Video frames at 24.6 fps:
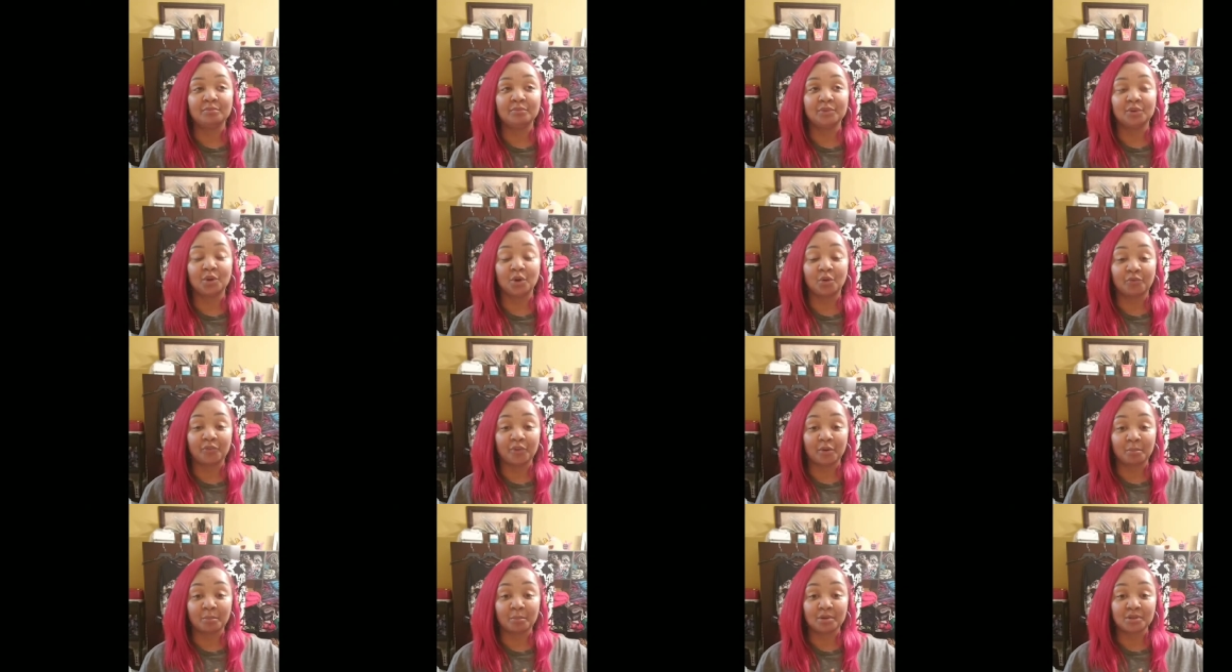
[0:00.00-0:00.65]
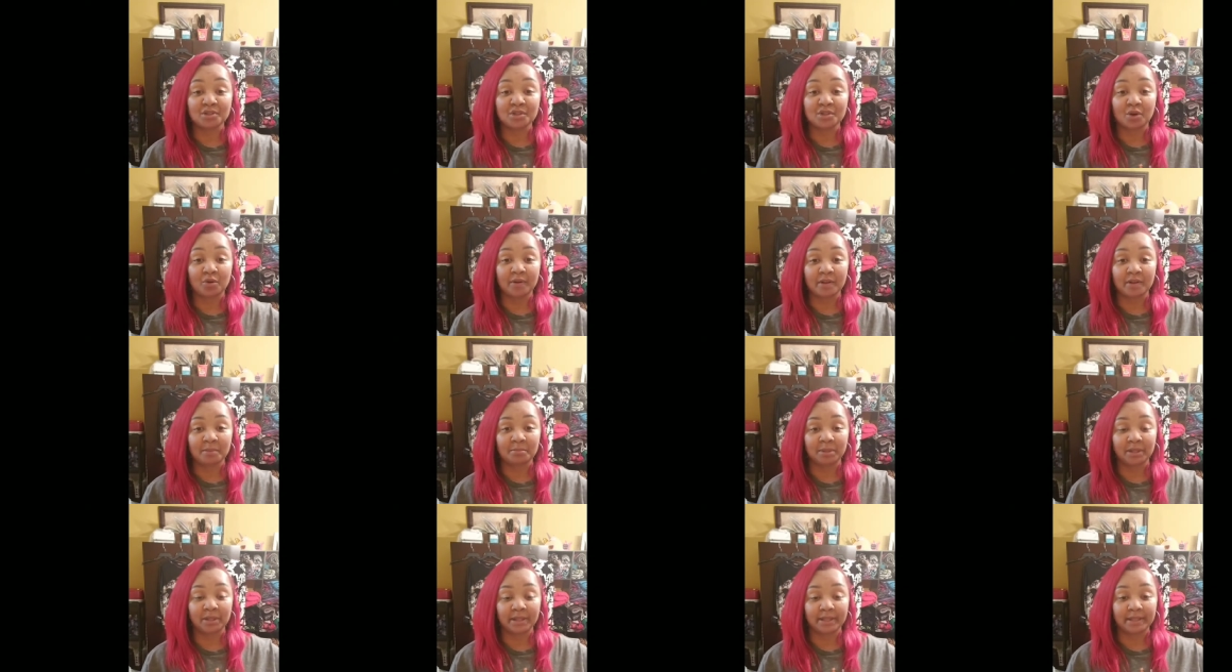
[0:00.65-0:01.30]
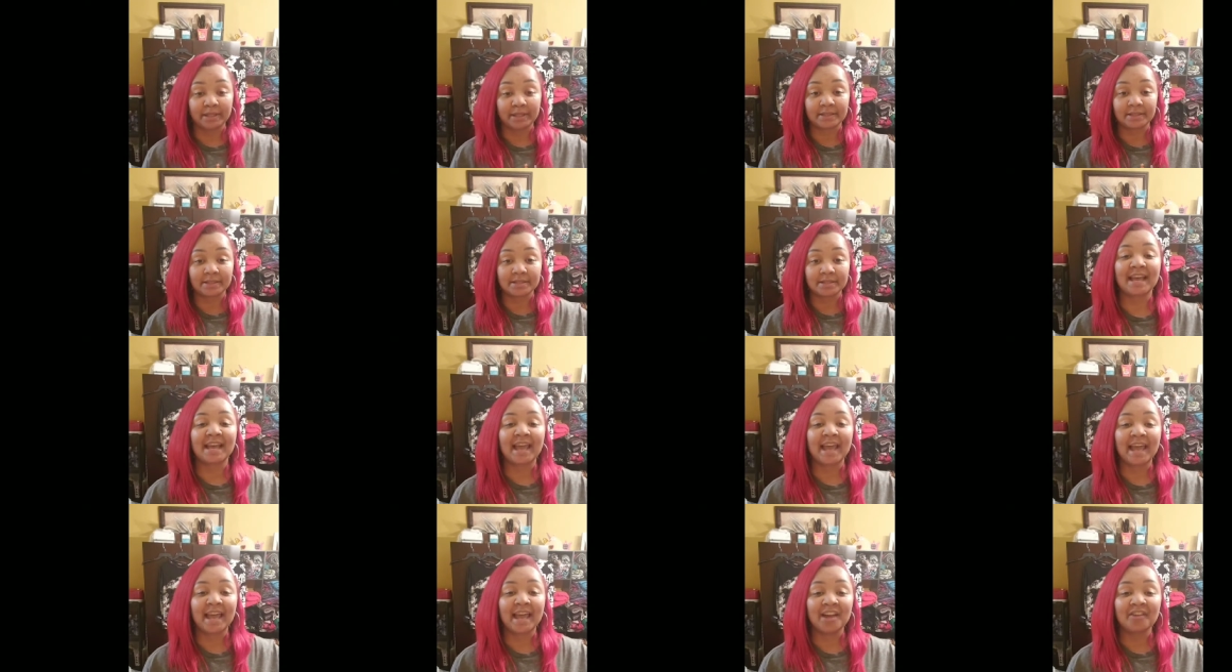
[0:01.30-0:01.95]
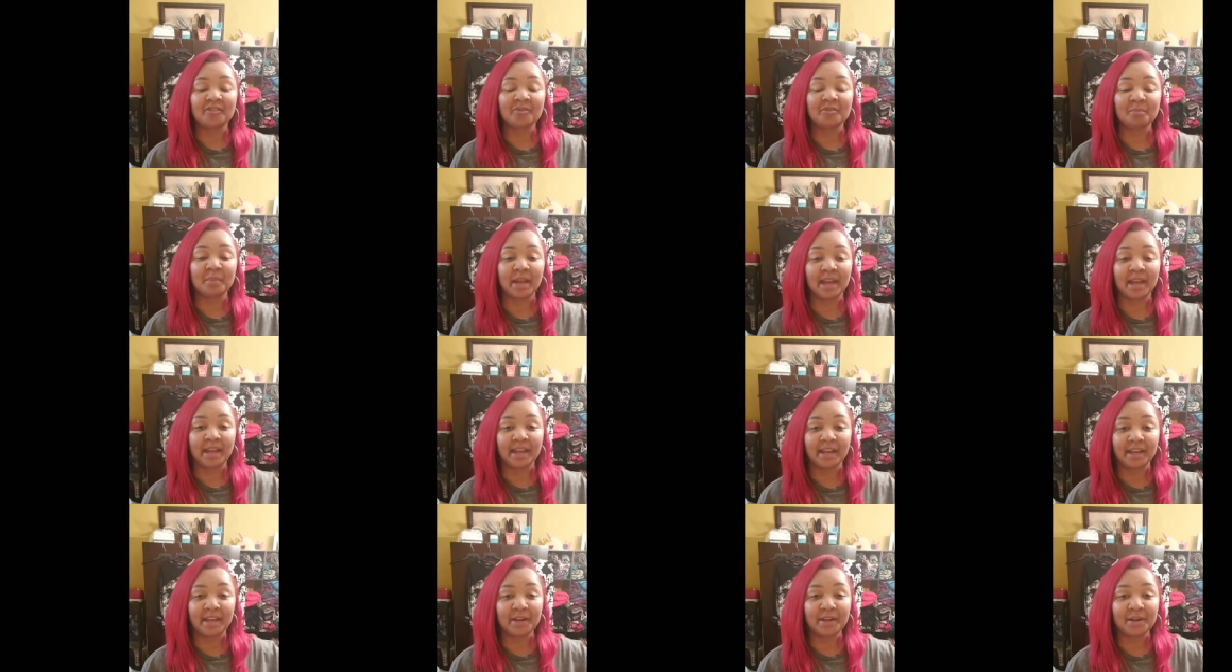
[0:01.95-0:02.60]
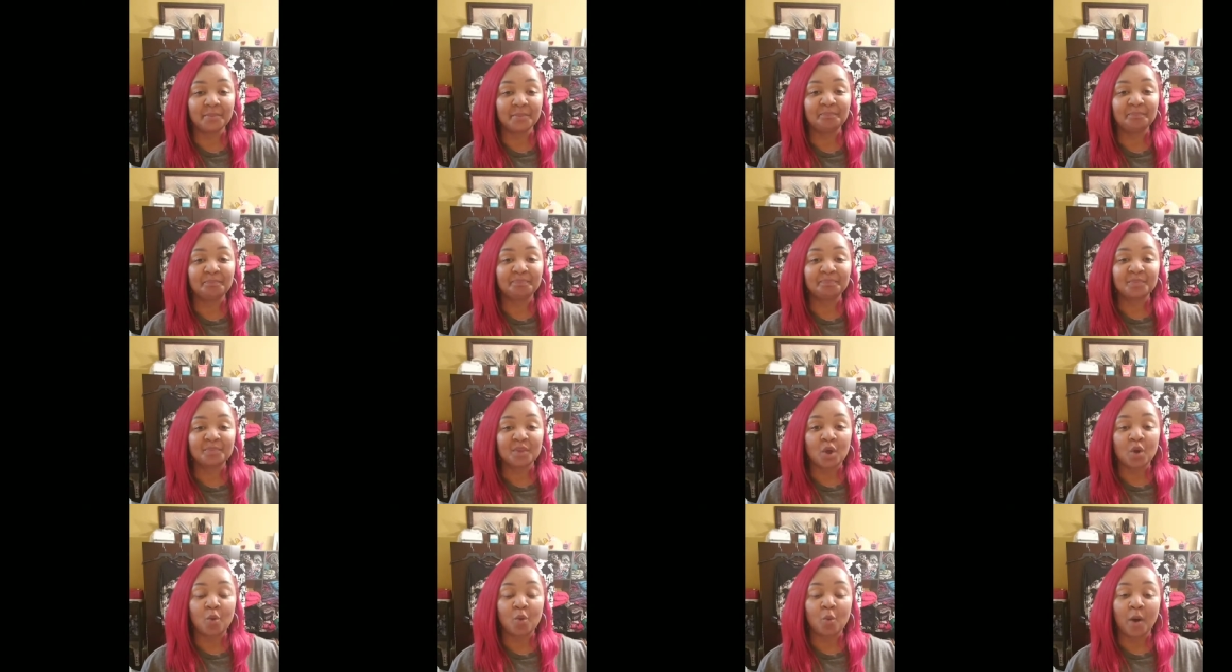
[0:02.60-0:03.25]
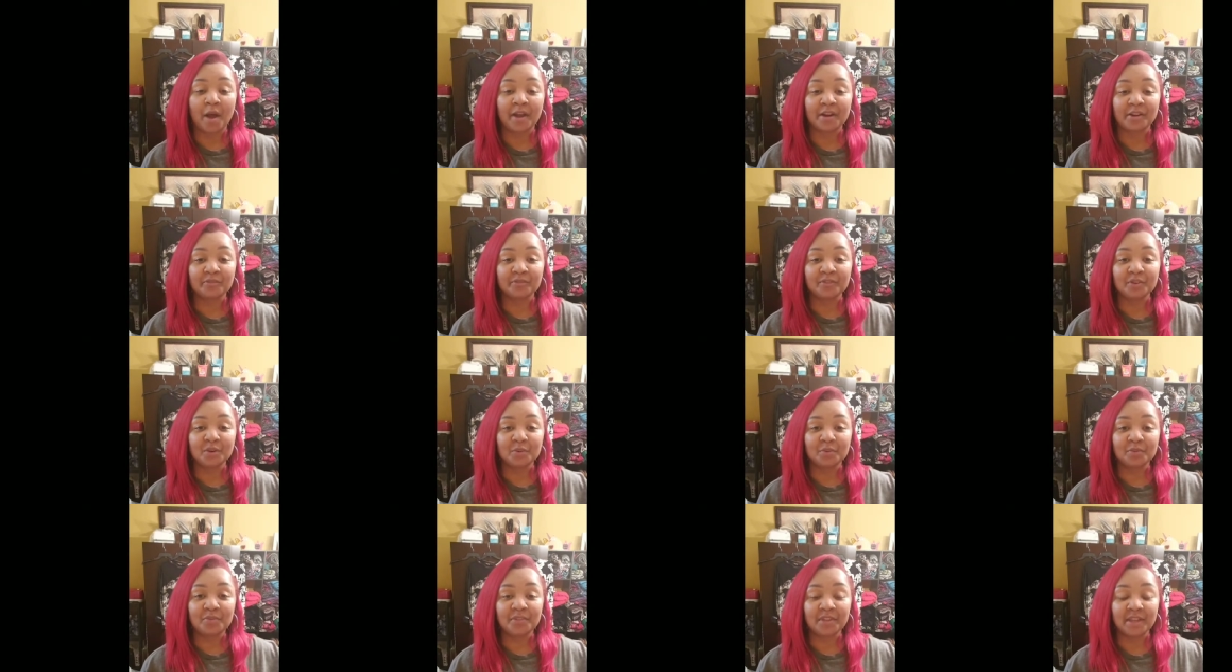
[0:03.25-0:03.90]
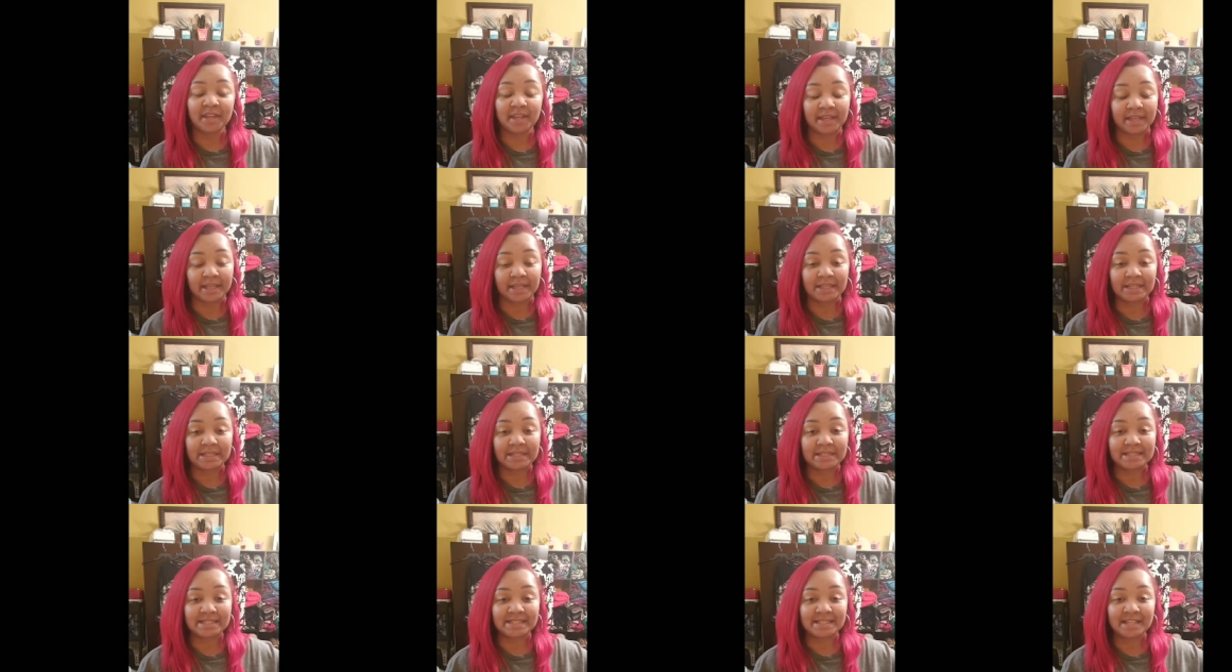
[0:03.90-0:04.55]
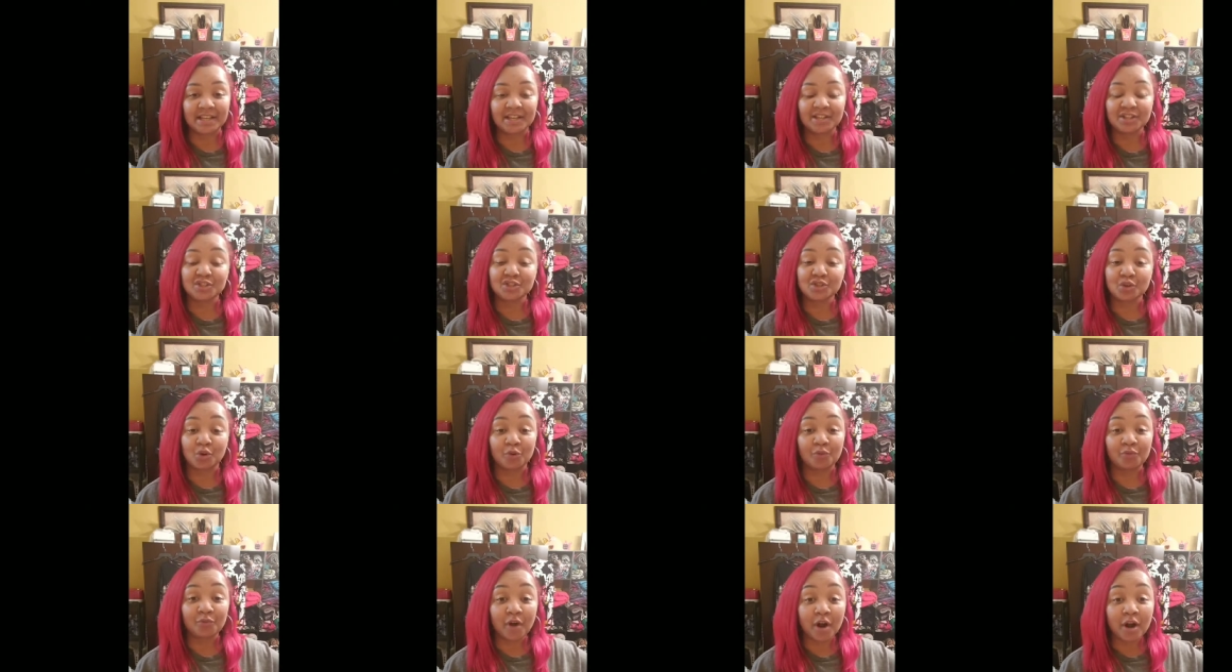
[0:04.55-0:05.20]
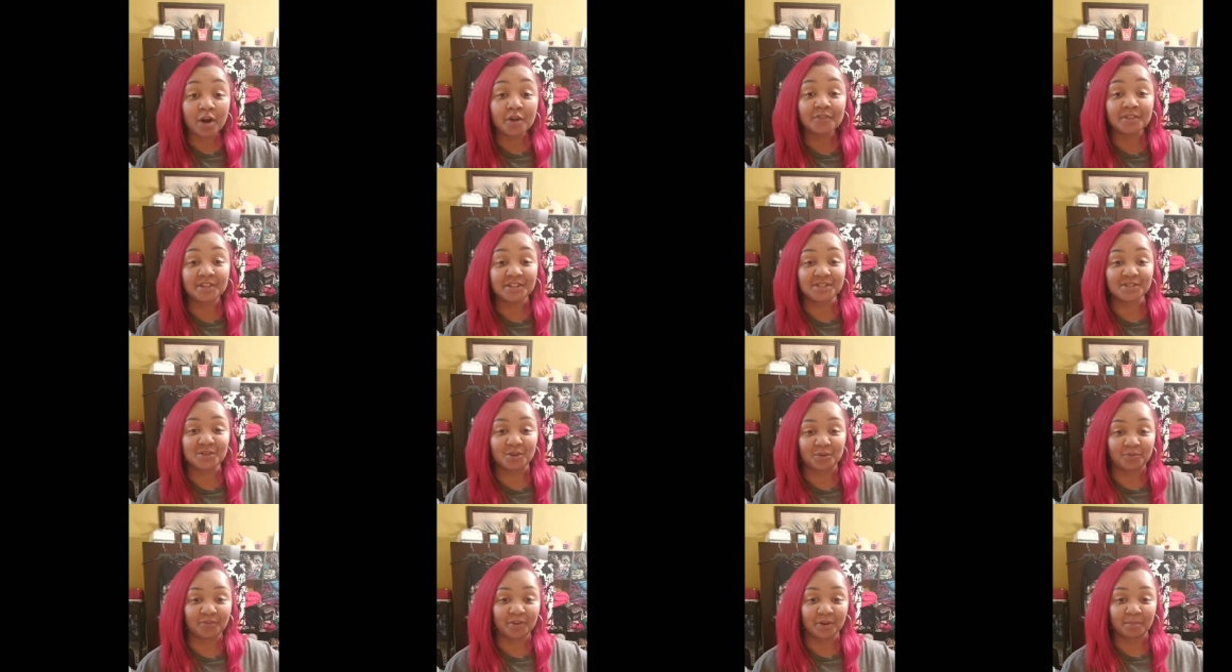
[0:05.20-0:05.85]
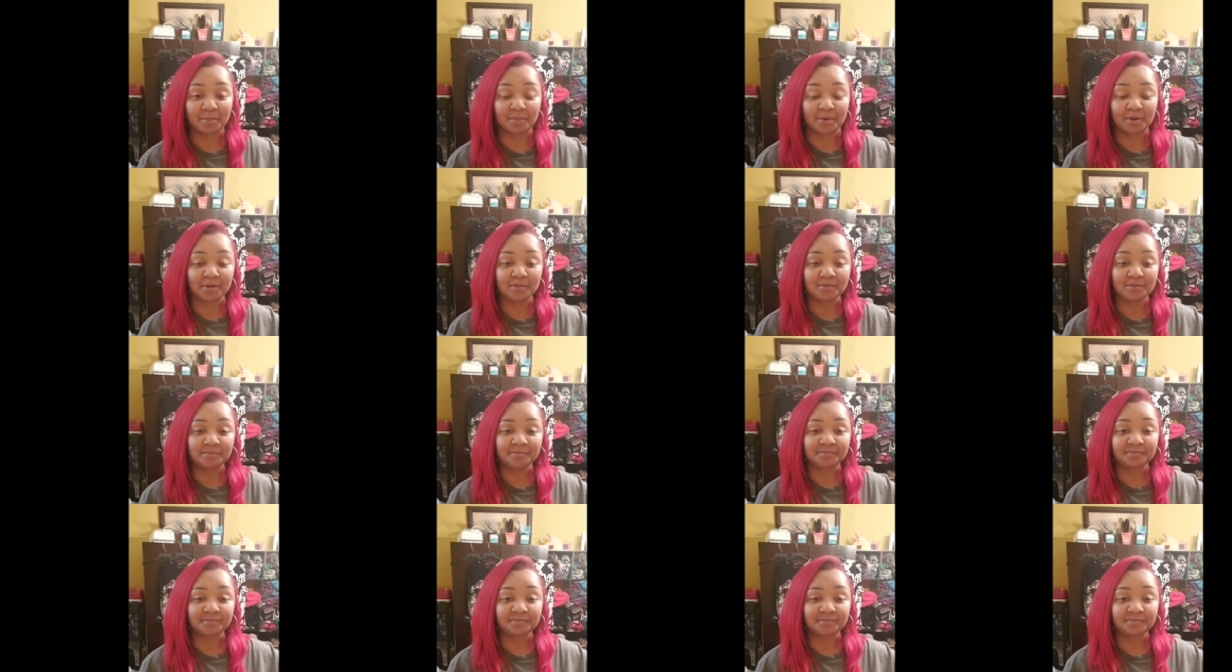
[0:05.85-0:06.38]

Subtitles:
November sewing plans. I have made quite a few things so far this November,